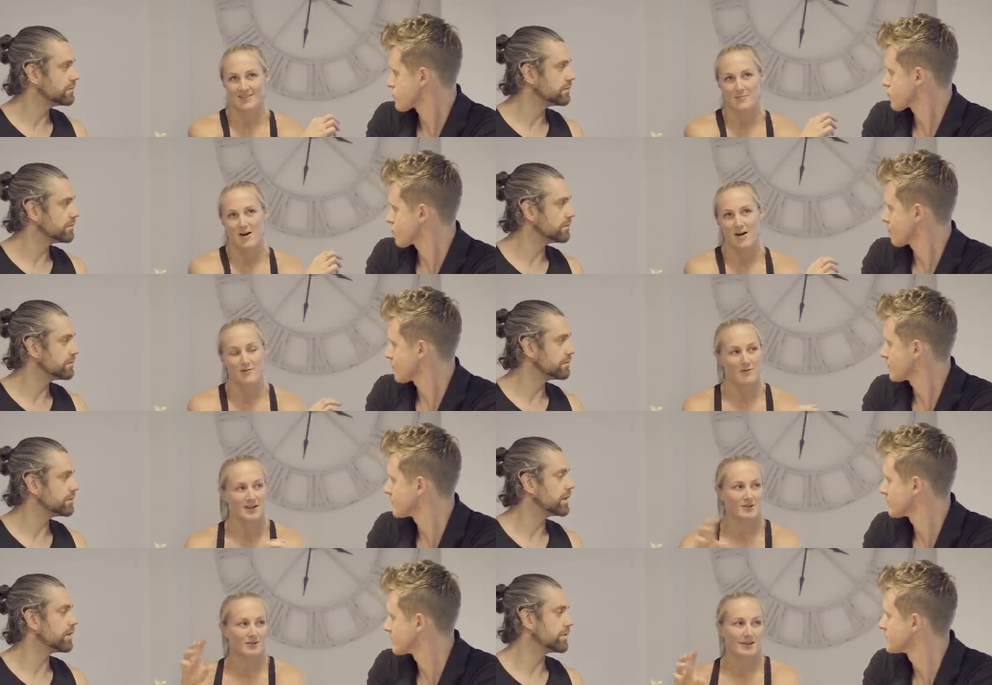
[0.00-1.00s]
Speaker 1: the
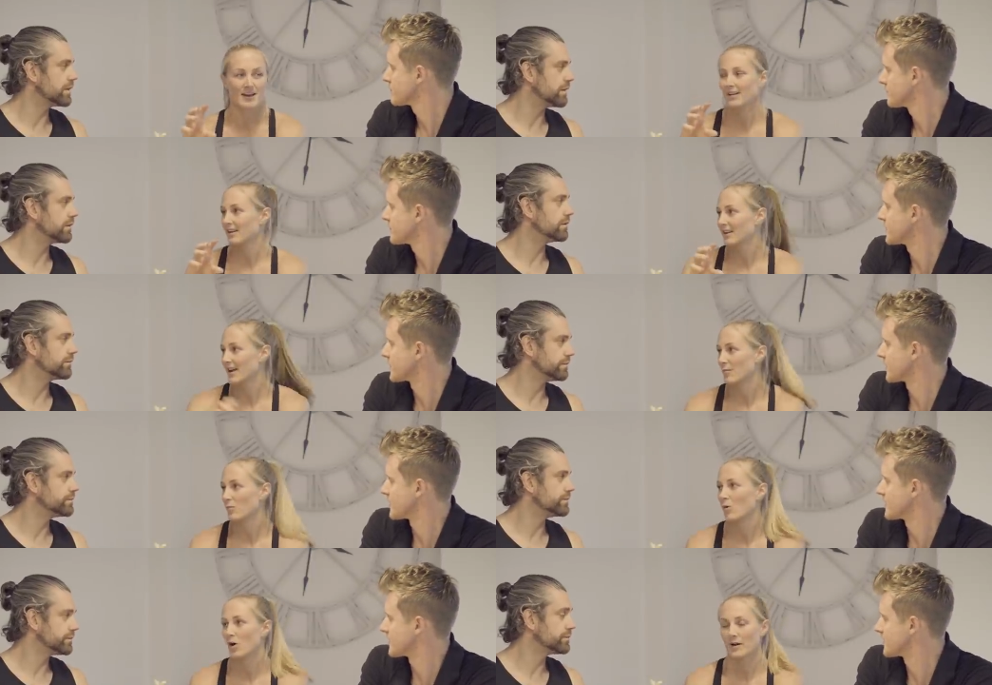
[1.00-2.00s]
pathway to okay. that yeah.
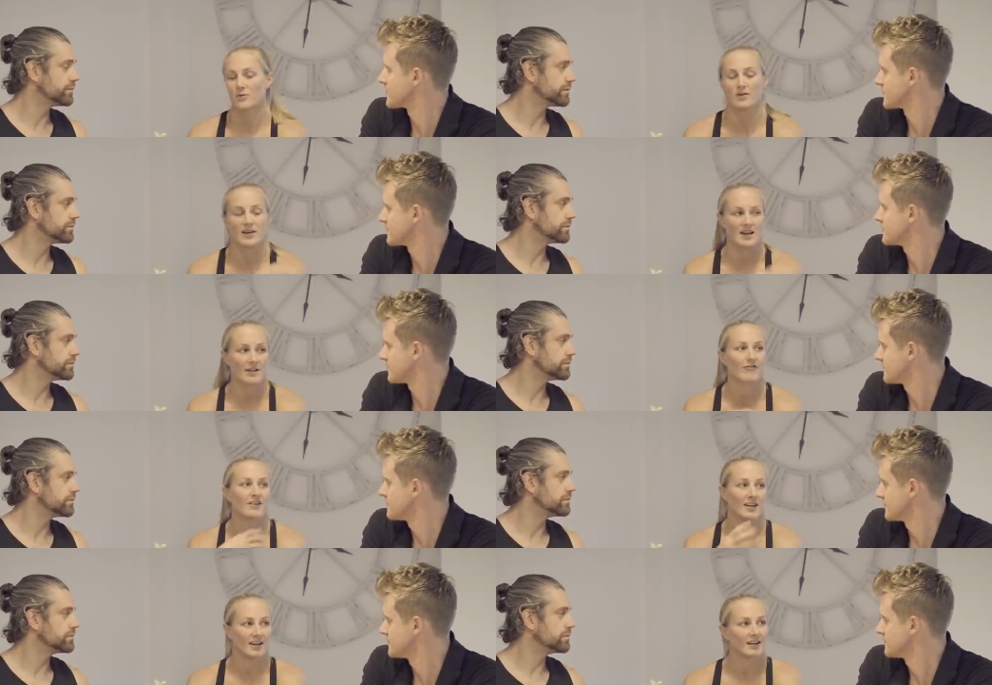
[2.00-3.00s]
and what I put in
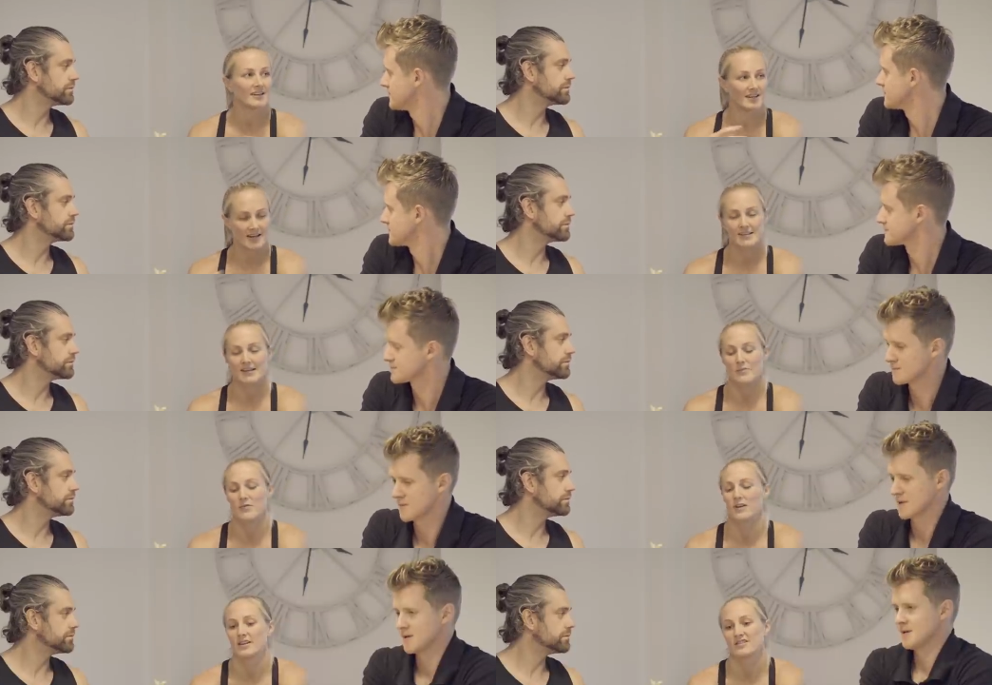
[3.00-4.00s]
every year to get to
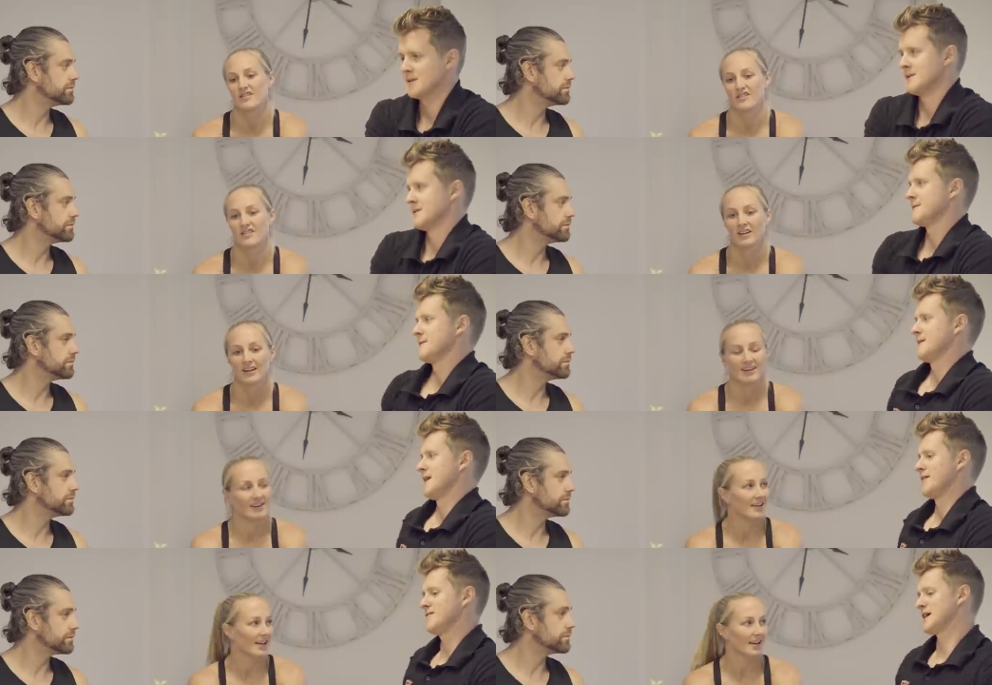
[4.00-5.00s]
that point. So
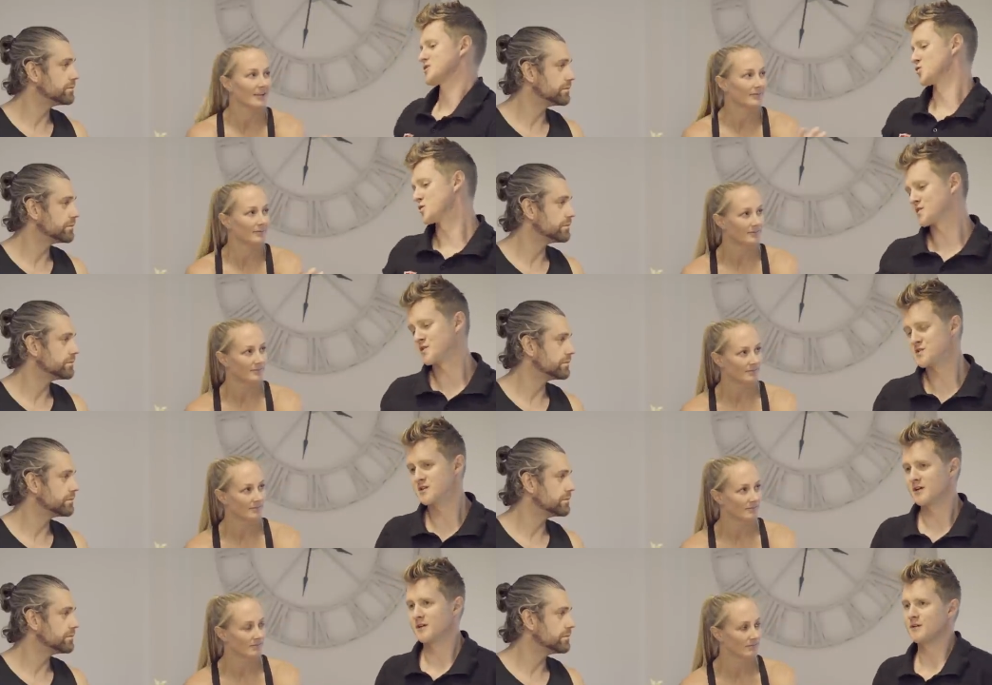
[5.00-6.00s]
I yeah. think that's
Speaker 2: awesome because
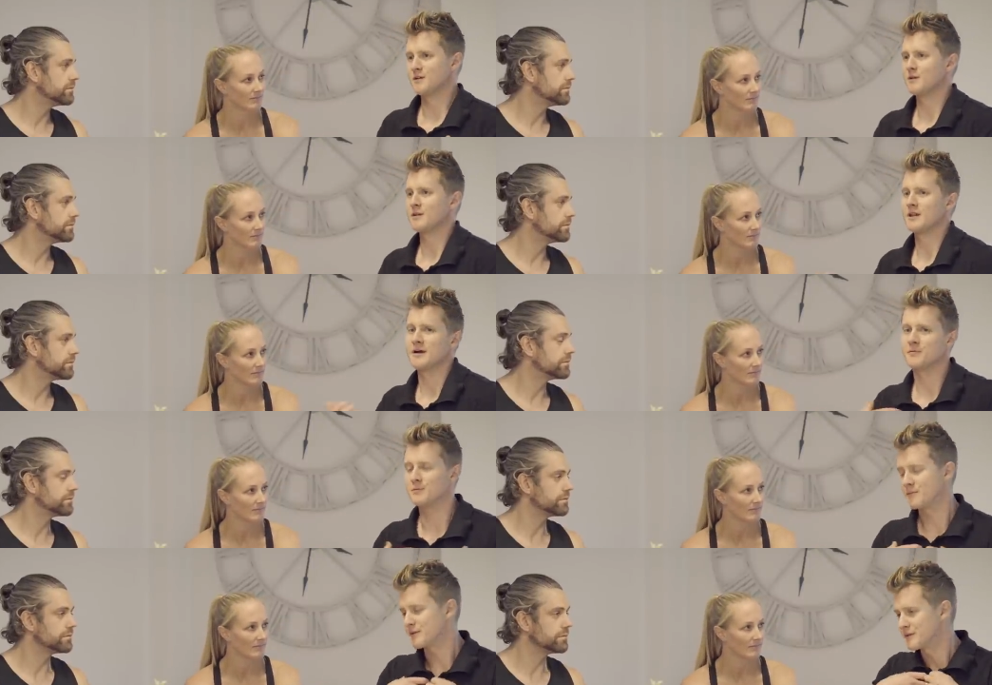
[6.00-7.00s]
it like
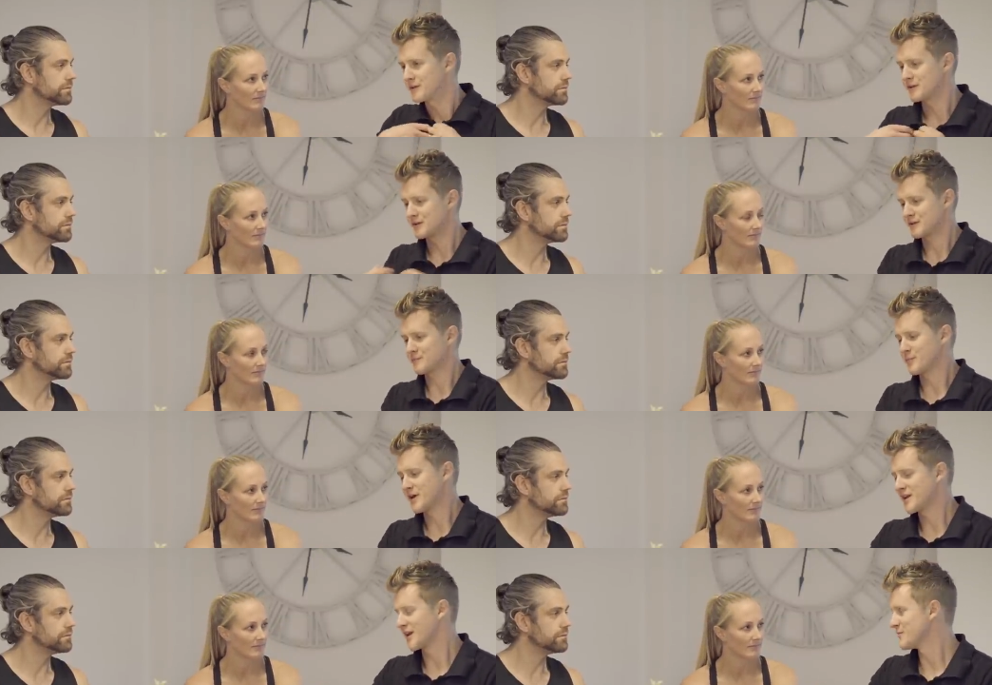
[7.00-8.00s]

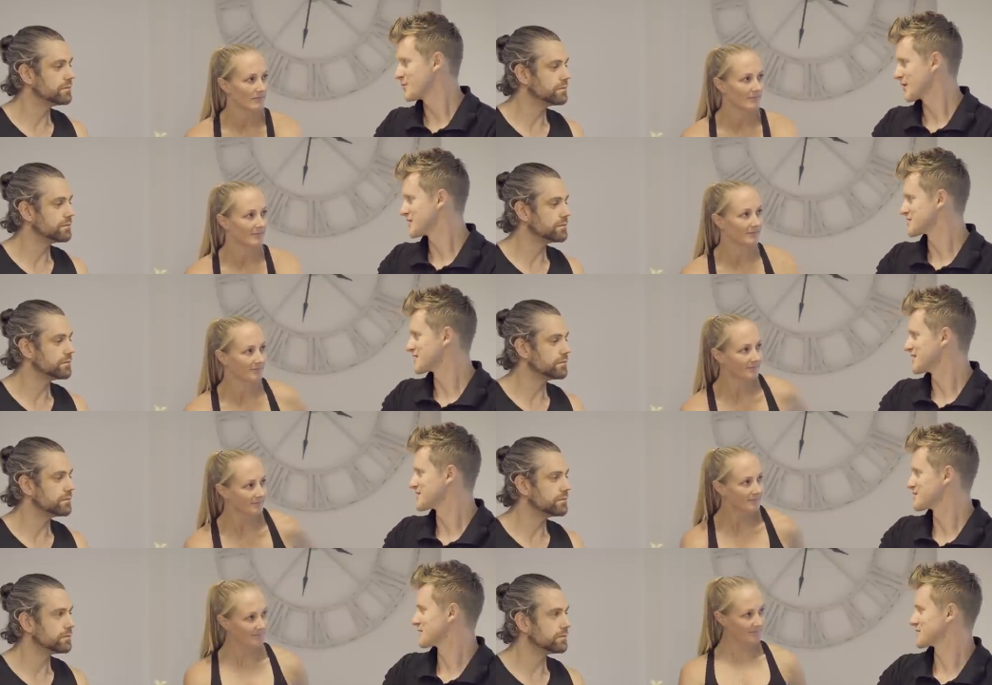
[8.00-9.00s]
being an Olympian is, a,
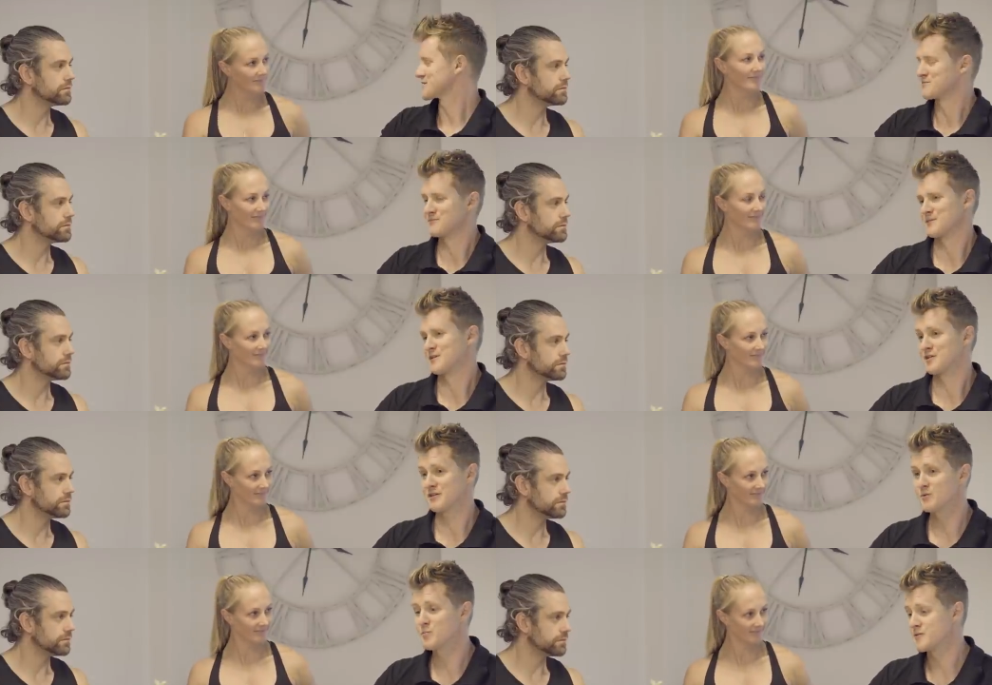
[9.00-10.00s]
is, a, is an, an,
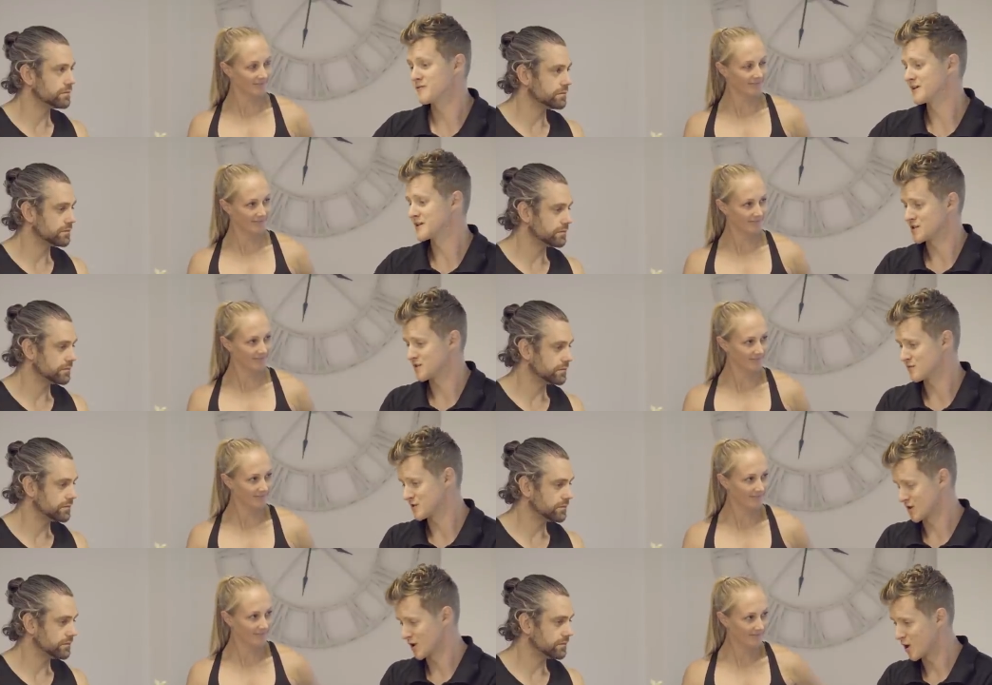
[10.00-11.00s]
incredible privilege, and you,
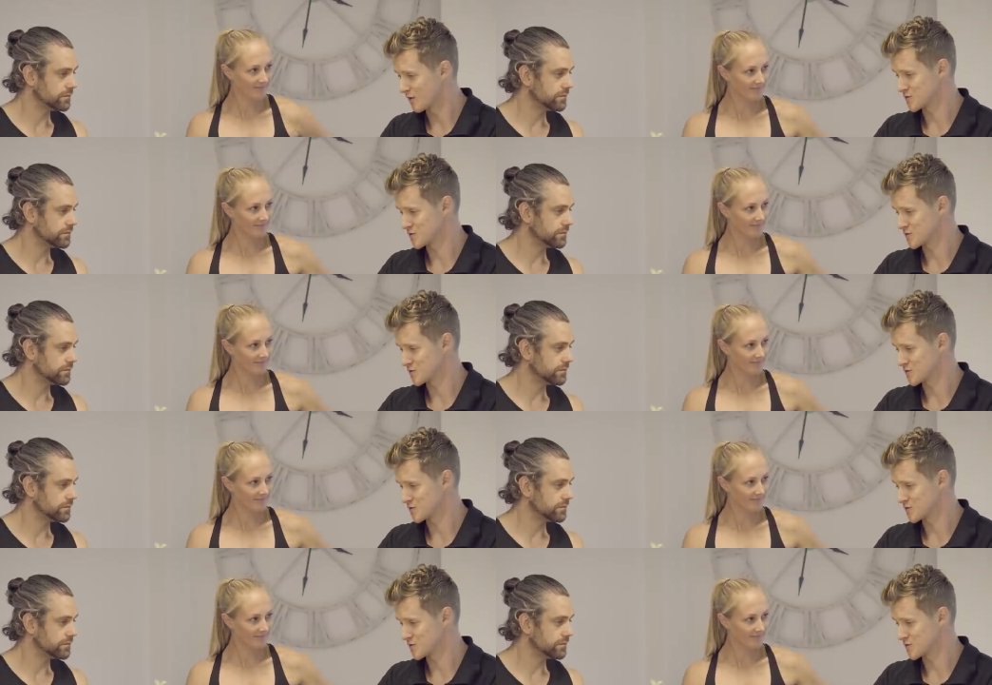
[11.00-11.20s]
there's a lot